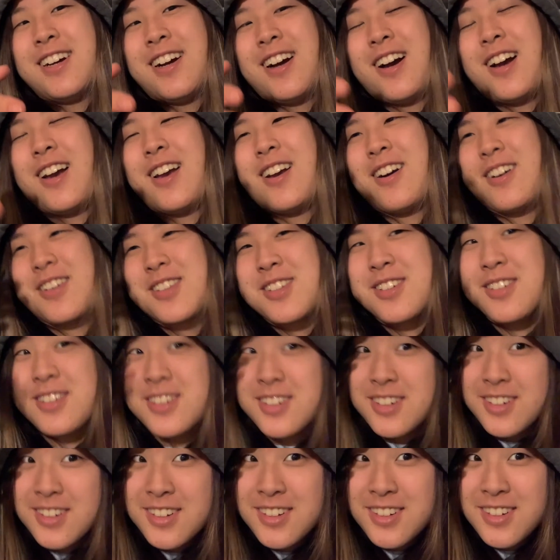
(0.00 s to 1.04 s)
I
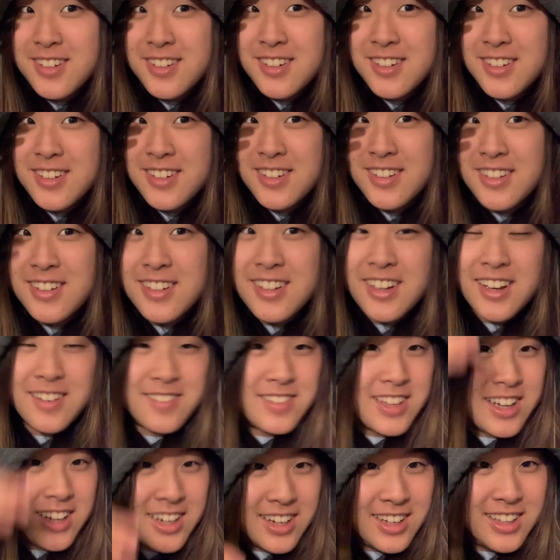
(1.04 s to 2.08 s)
also have
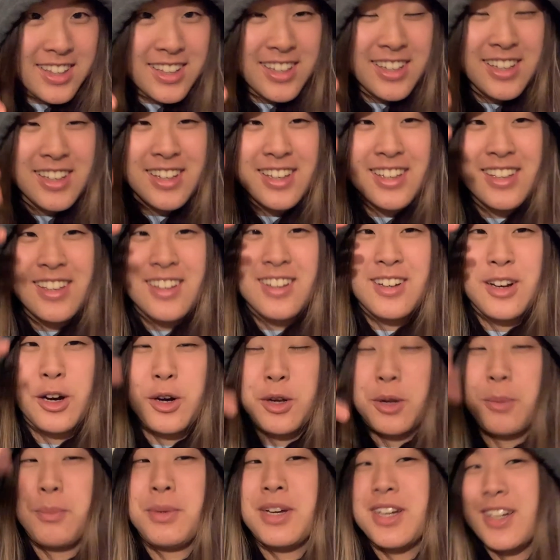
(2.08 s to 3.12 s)
not like gone
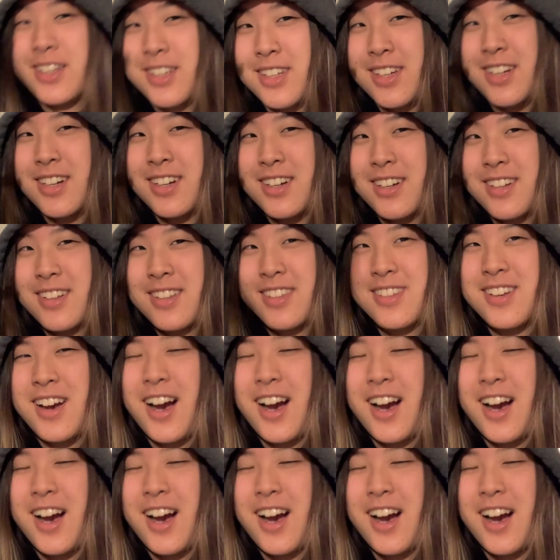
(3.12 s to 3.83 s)
to bed yet, so